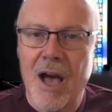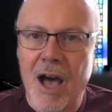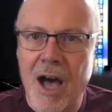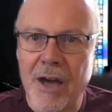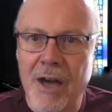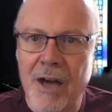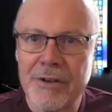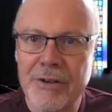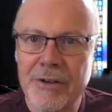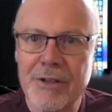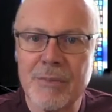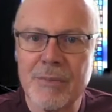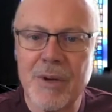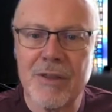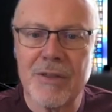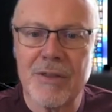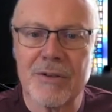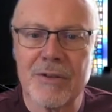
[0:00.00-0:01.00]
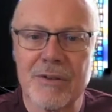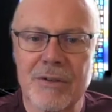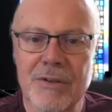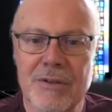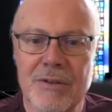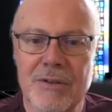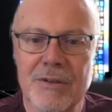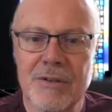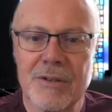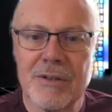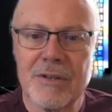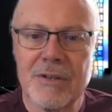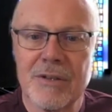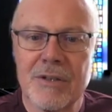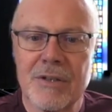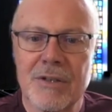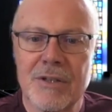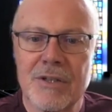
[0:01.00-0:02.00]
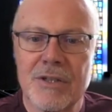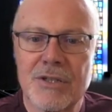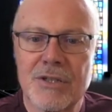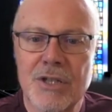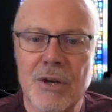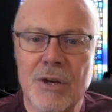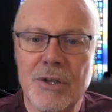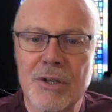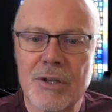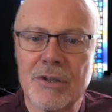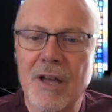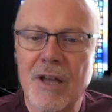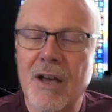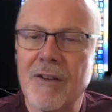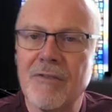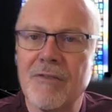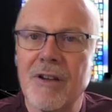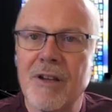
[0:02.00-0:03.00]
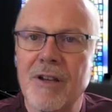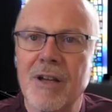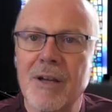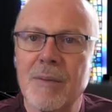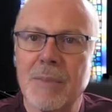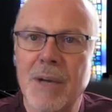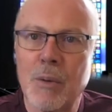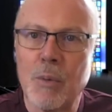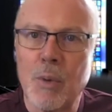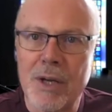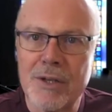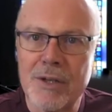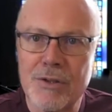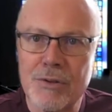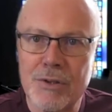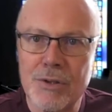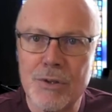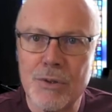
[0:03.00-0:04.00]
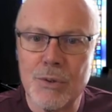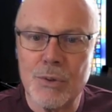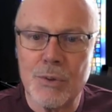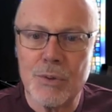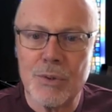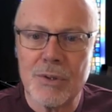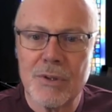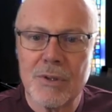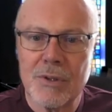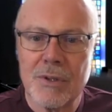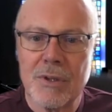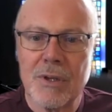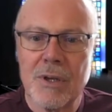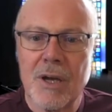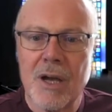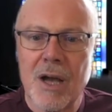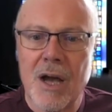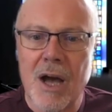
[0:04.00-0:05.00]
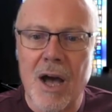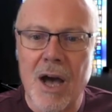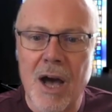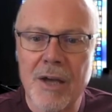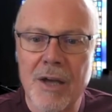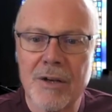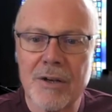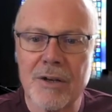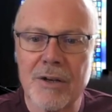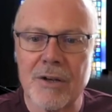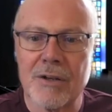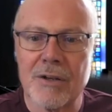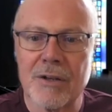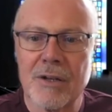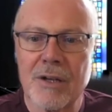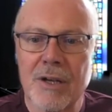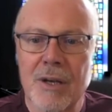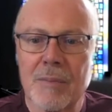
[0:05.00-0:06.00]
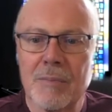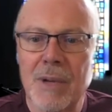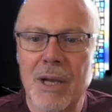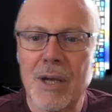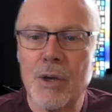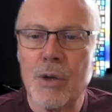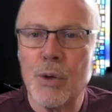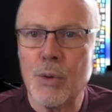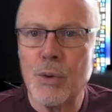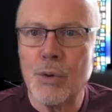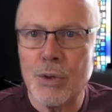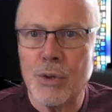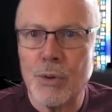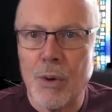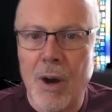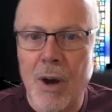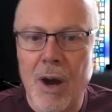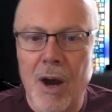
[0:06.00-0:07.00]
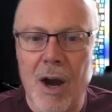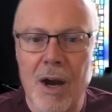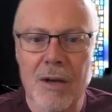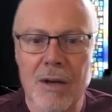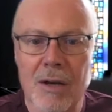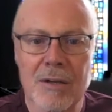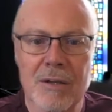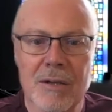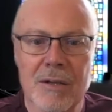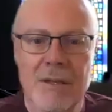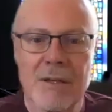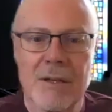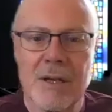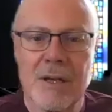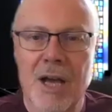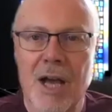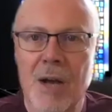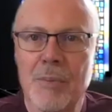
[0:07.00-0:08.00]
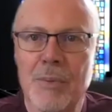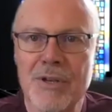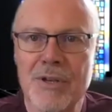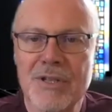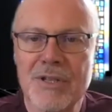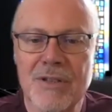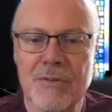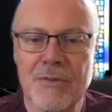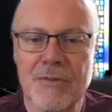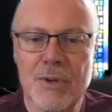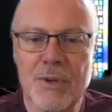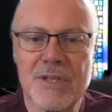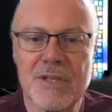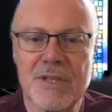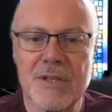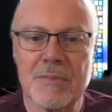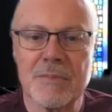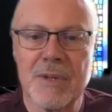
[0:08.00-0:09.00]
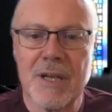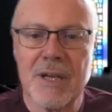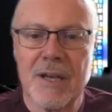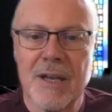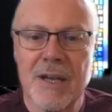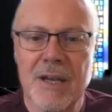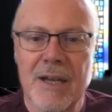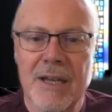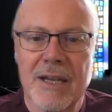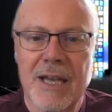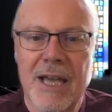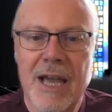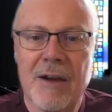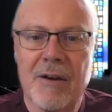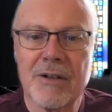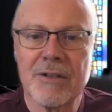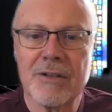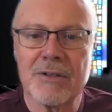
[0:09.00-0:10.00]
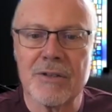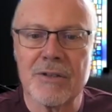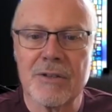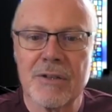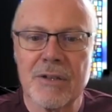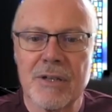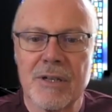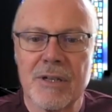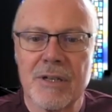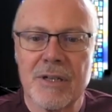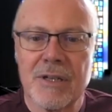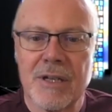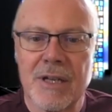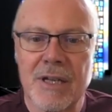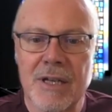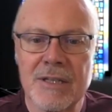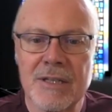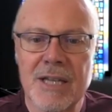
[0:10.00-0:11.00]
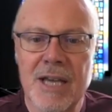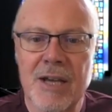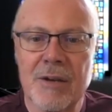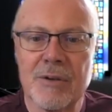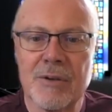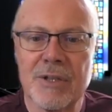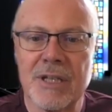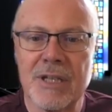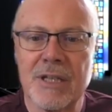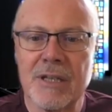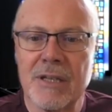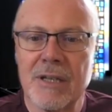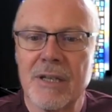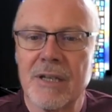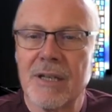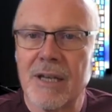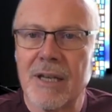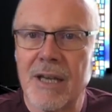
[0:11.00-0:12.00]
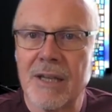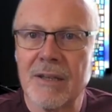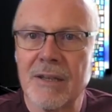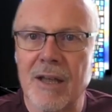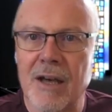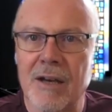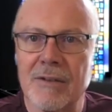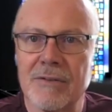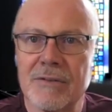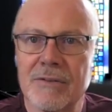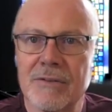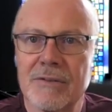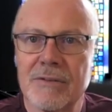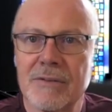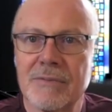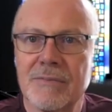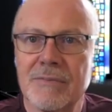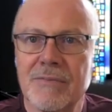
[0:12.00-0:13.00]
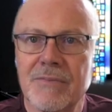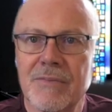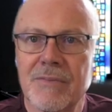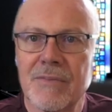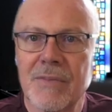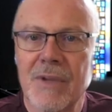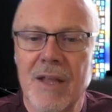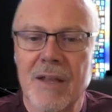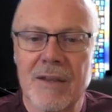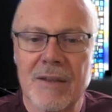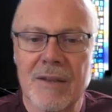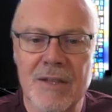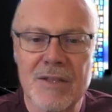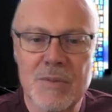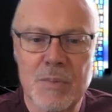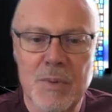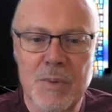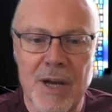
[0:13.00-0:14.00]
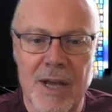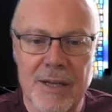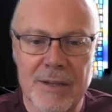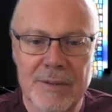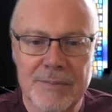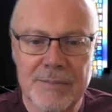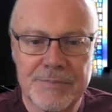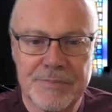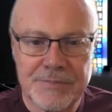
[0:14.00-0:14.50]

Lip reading: Honor your mother. Show your love by what you do. Honor her by who you are, a person of wisdom, character, integrity, and love. Let's pray.